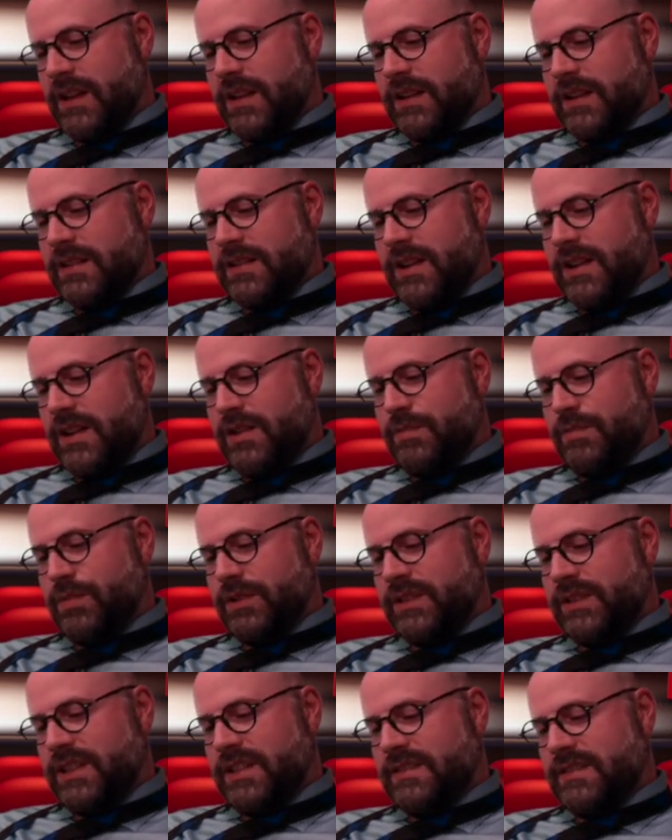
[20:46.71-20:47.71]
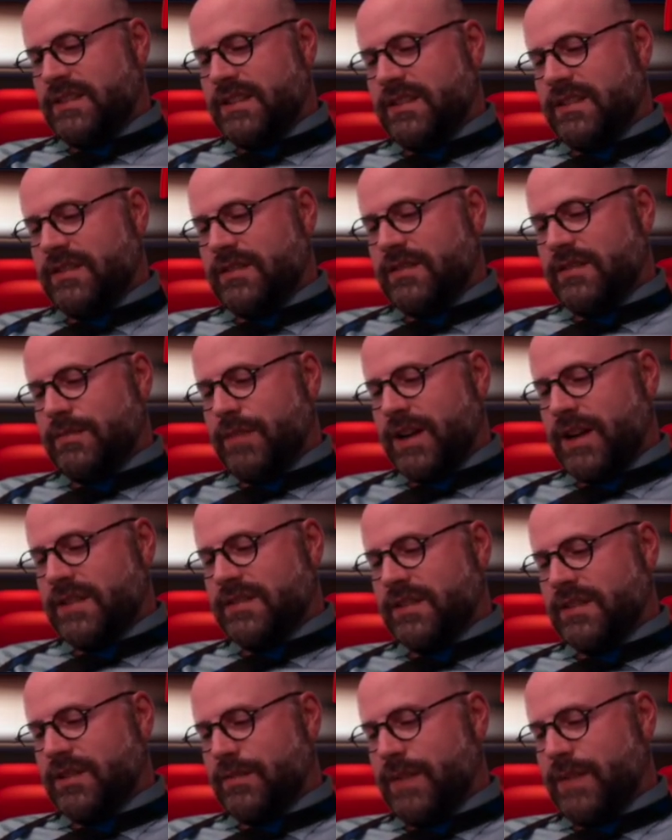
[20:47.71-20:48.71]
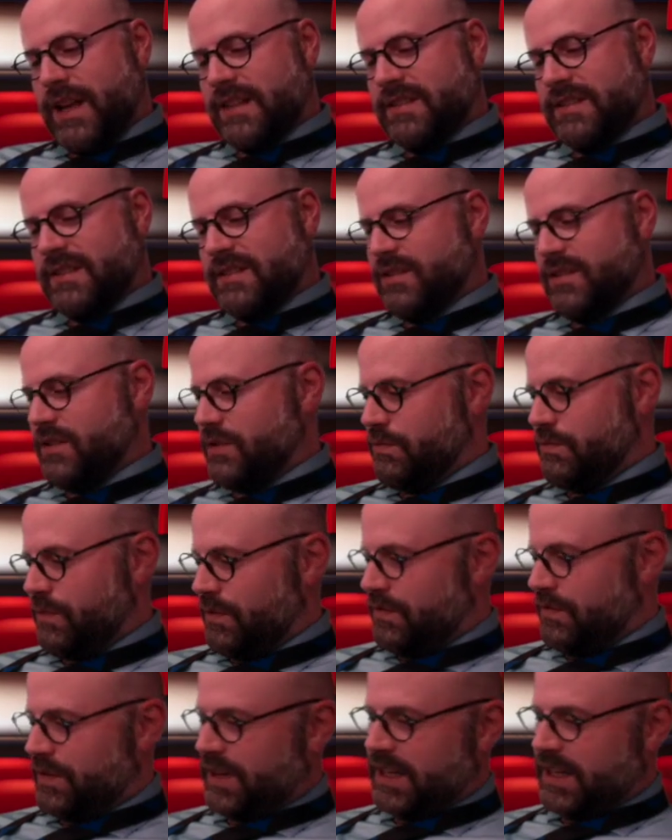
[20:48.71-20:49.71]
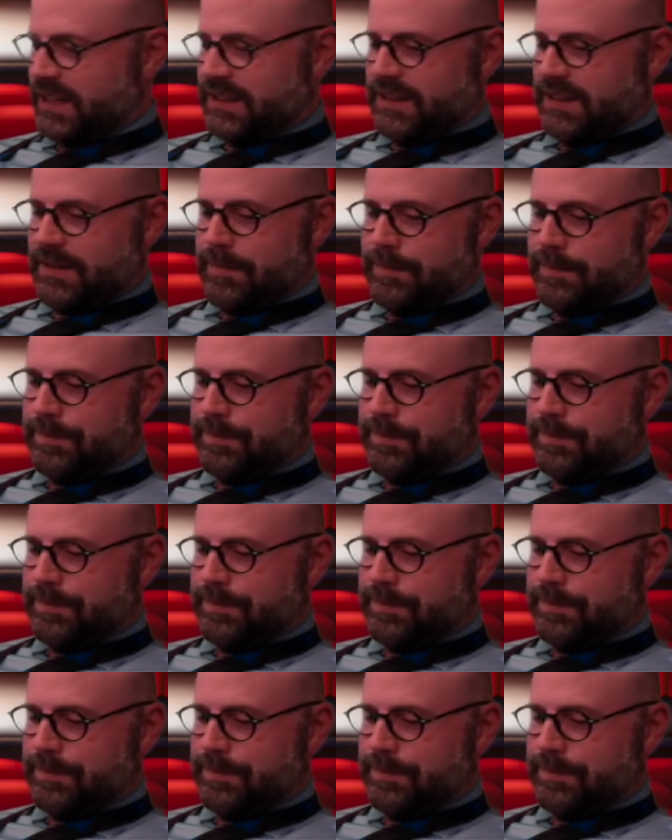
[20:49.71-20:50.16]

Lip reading: Now you put these there in your bicycle basket so you won't forget them.